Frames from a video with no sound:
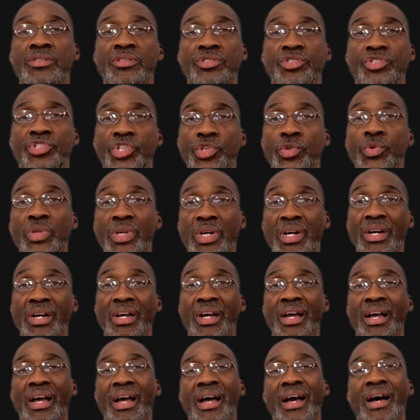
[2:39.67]
Judah.
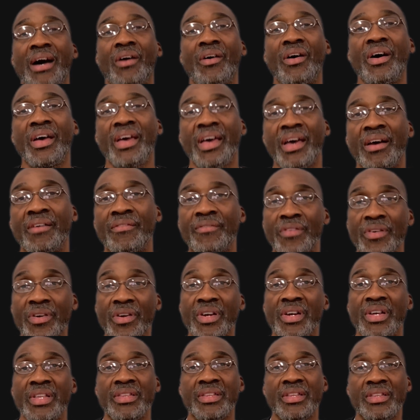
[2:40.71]

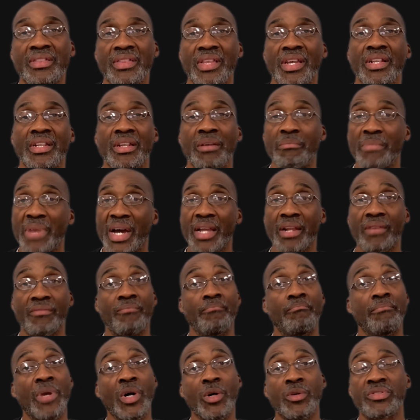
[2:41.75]
However, the thing that might have
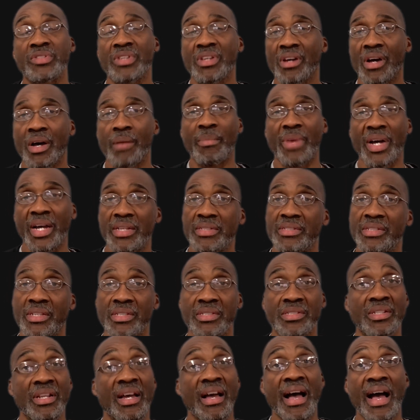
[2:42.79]
most caught my
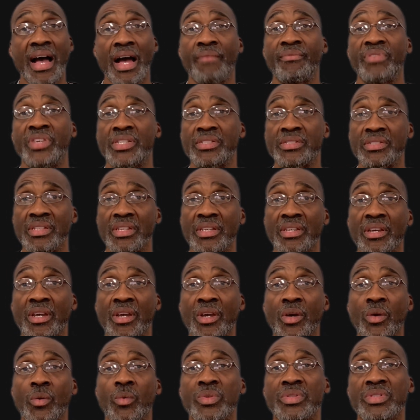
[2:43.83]
attention, obviously,
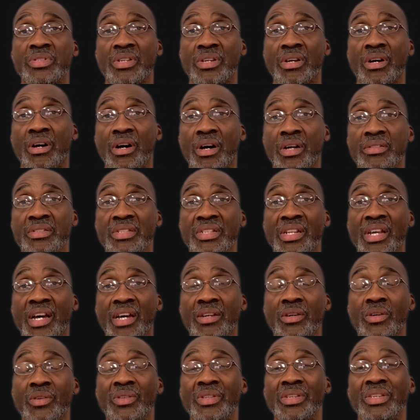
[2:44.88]
was the call to
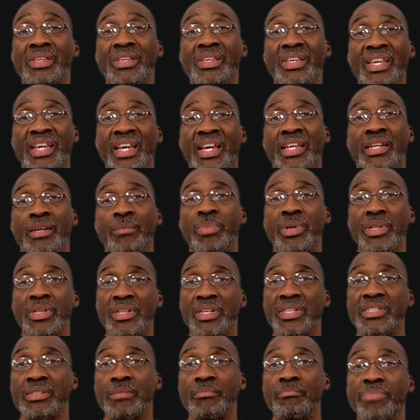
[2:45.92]
not only
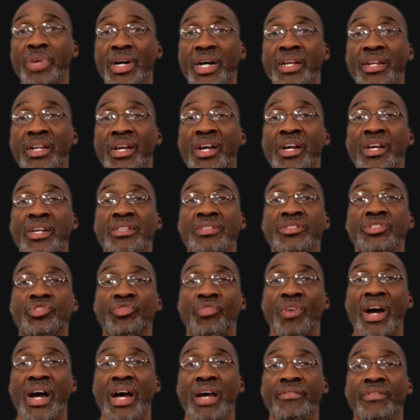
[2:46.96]
cannibalism, but
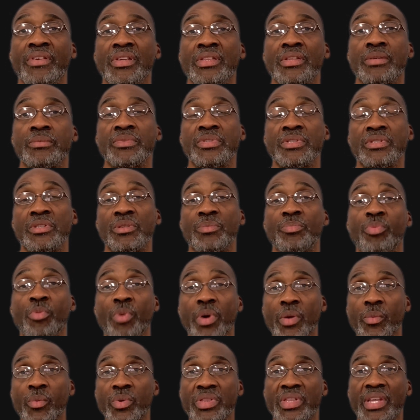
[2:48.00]
driving them to the
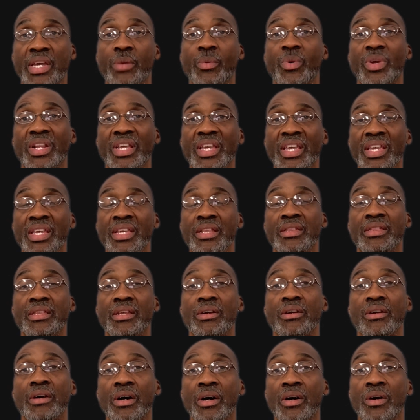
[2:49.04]
point where they would eat
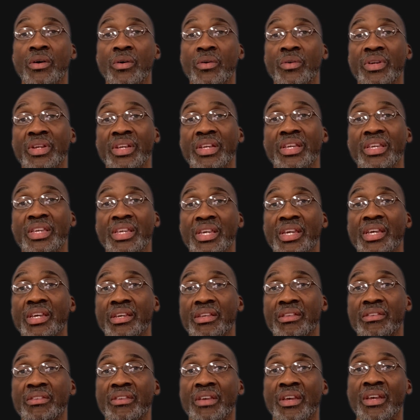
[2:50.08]
their own
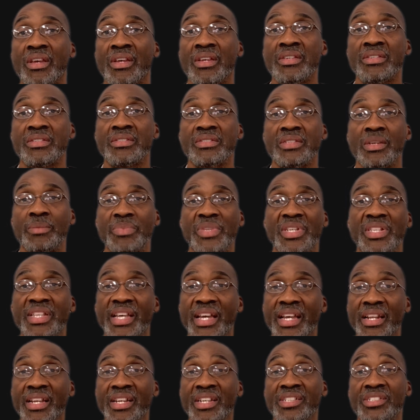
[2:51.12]
kids. Something
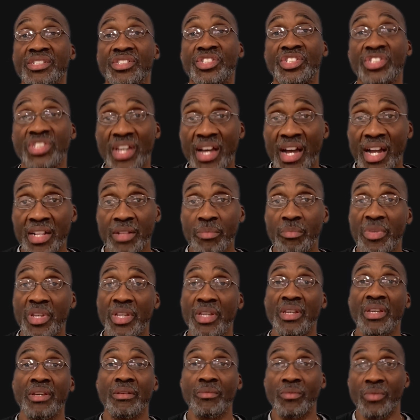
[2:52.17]
that shocked
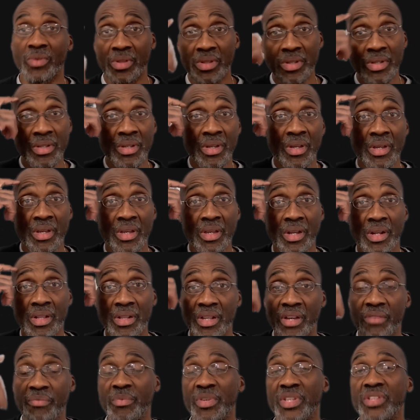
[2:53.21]
me and really kind of
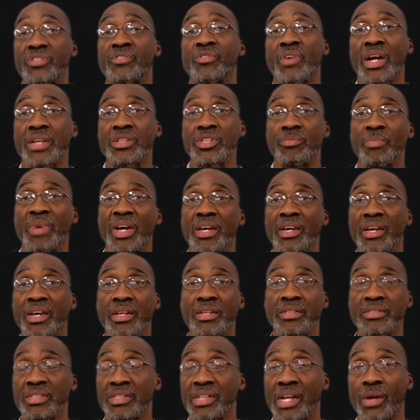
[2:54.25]
left me scratching my
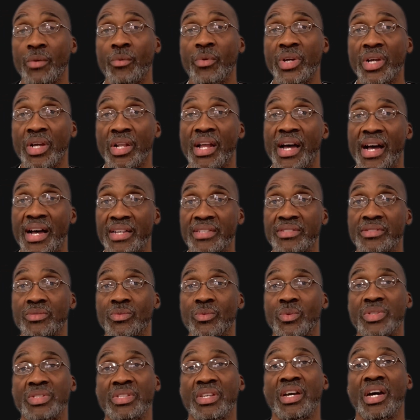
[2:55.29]
head until I realized
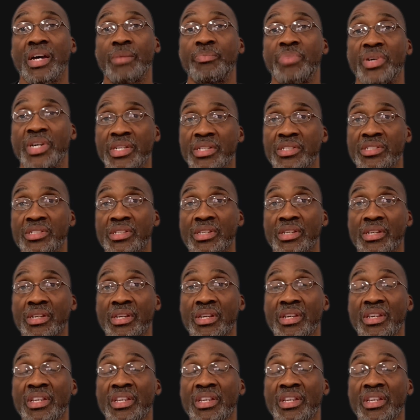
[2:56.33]
what's God punishing?